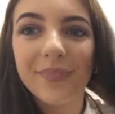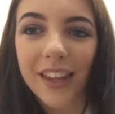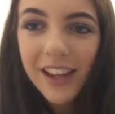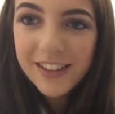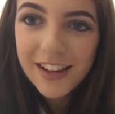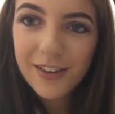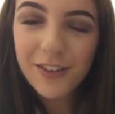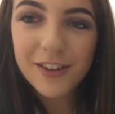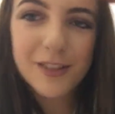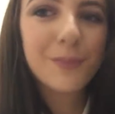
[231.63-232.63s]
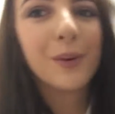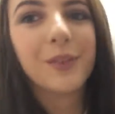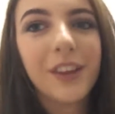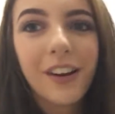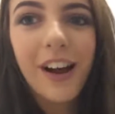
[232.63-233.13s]
Yeah, so everyone just pulled
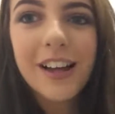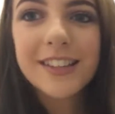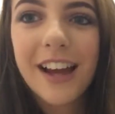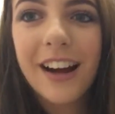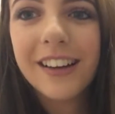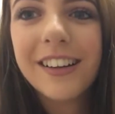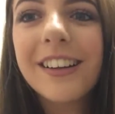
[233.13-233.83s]
their eyes out.